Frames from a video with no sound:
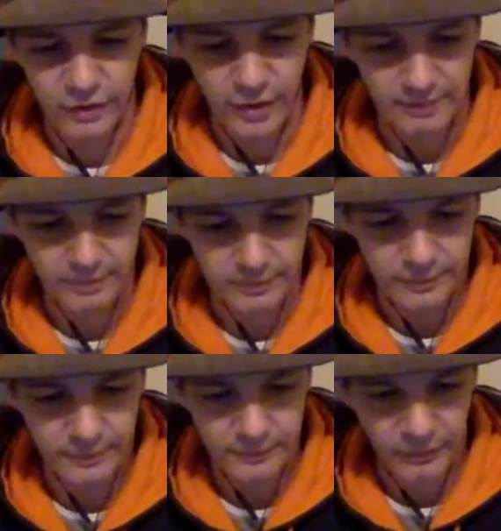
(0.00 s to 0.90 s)
some
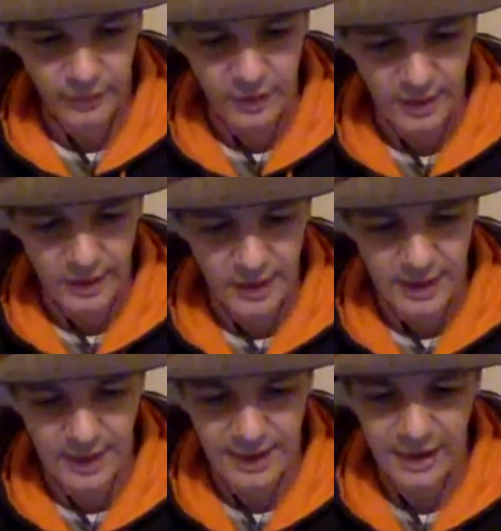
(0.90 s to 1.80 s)

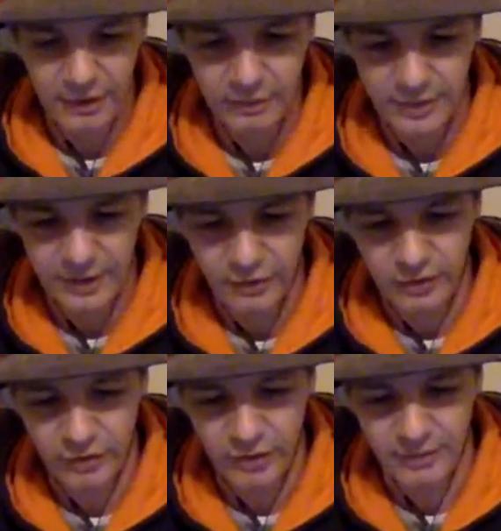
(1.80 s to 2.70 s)

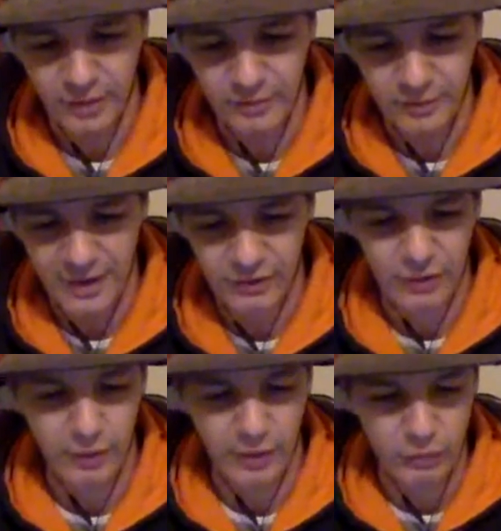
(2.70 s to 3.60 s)

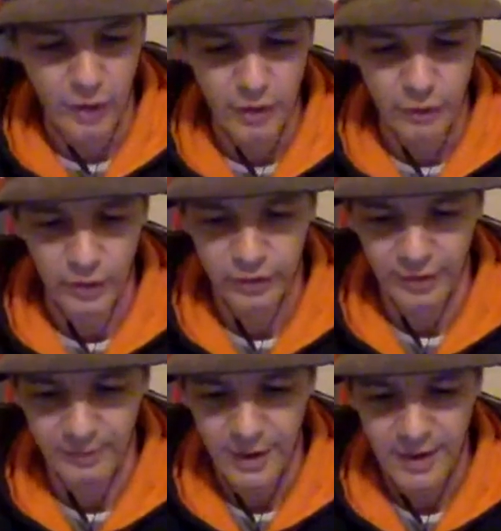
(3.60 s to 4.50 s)
let's run through
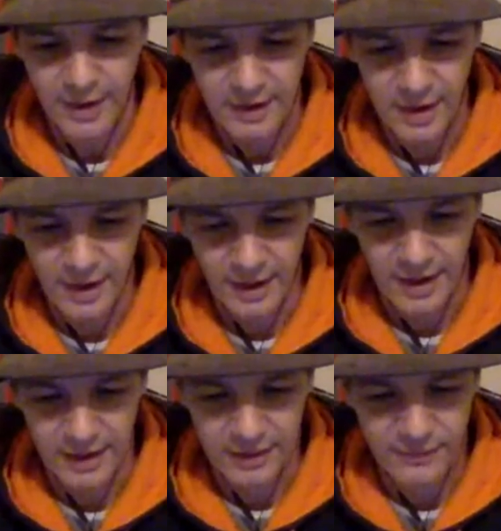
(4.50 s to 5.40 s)
some
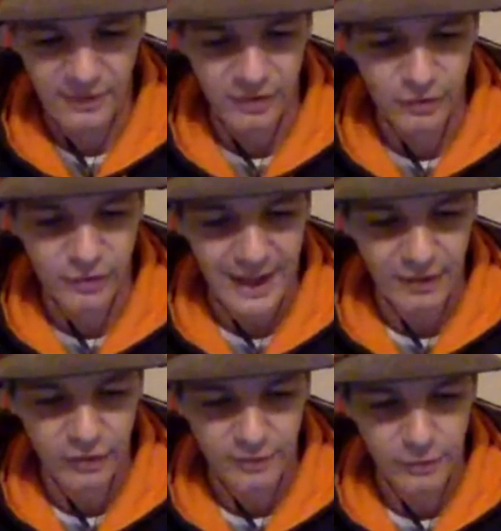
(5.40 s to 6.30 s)
defensive
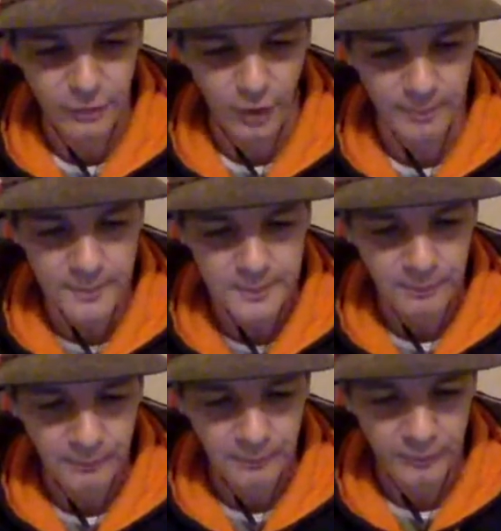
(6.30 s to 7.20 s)
stats from
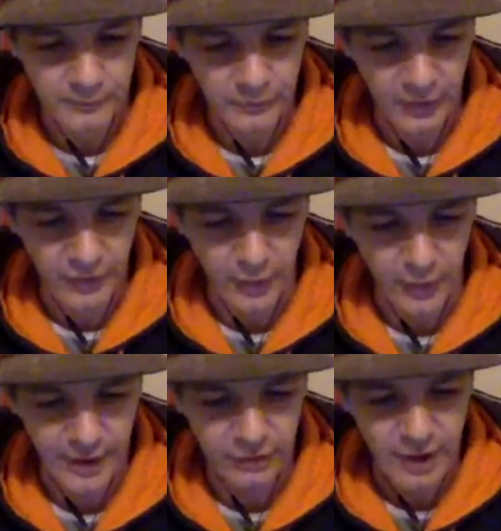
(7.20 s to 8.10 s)
the
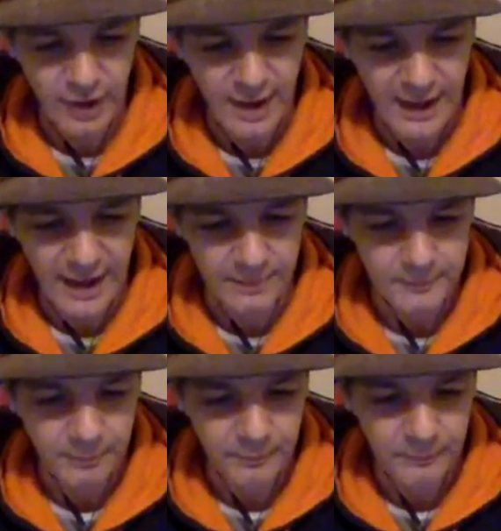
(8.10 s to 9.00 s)
Hurricanes. And again,
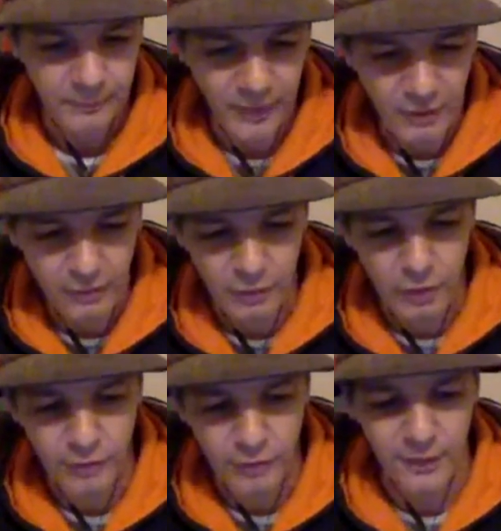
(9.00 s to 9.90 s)

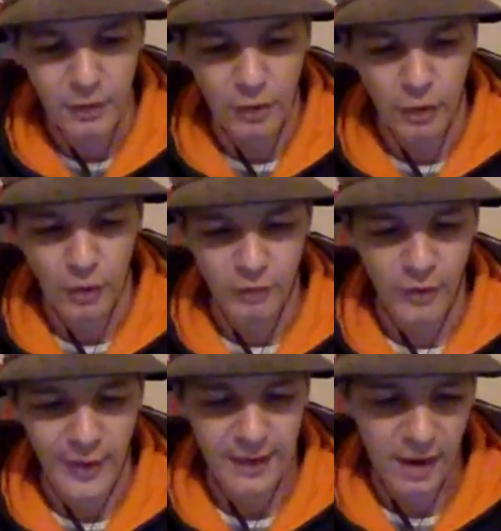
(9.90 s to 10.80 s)
for
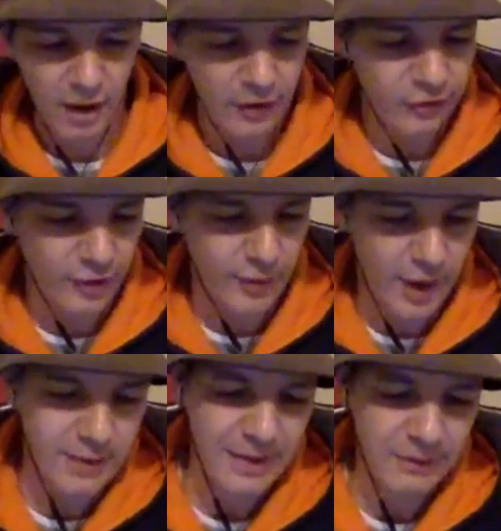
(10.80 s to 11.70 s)
that, also
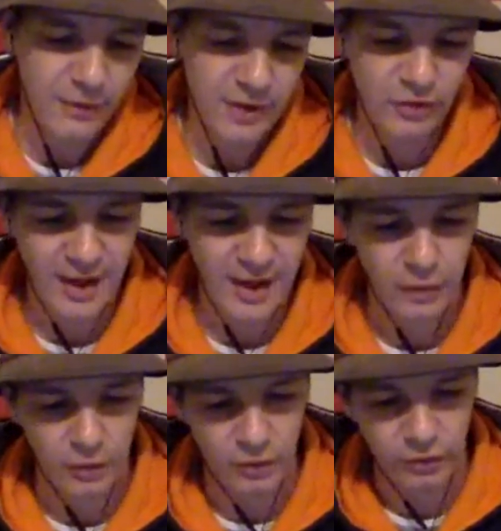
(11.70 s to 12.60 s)
only made 5
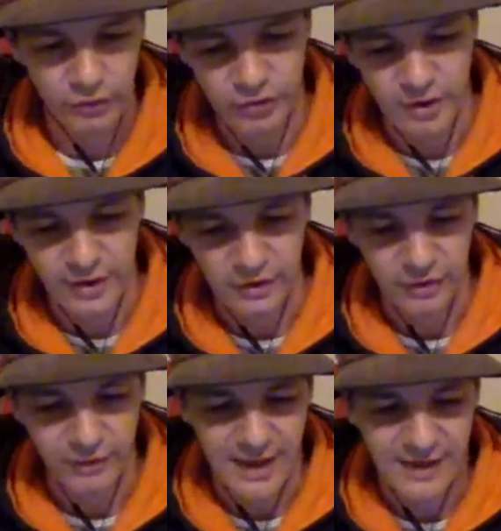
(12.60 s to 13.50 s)
tackles. Julian
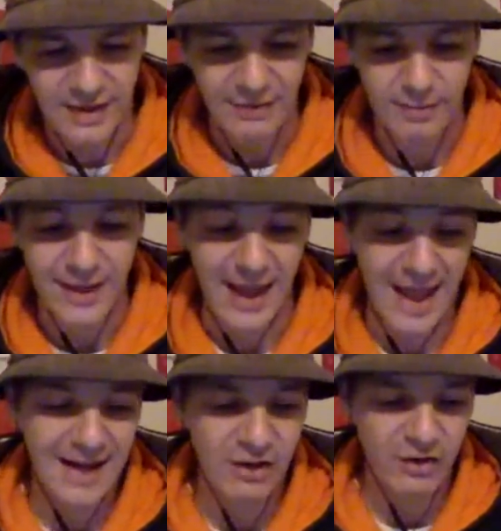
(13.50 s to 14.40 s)
Surveyor didn't have to make
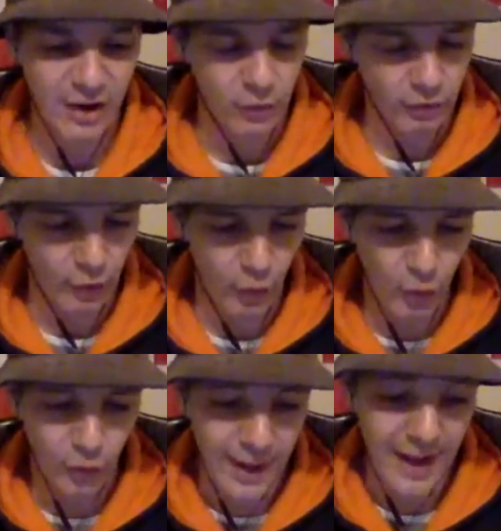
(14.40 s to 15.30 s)
any tackles
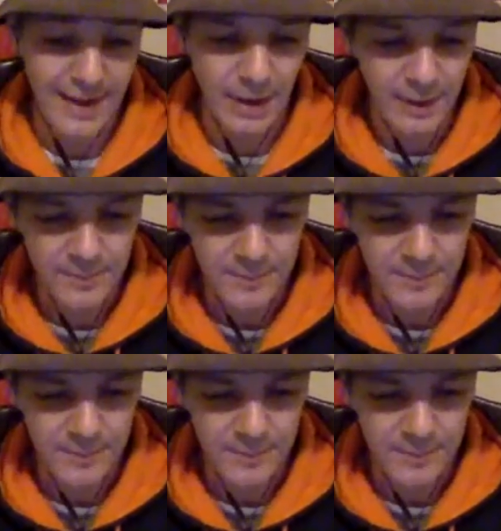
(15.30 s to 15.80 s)
all game.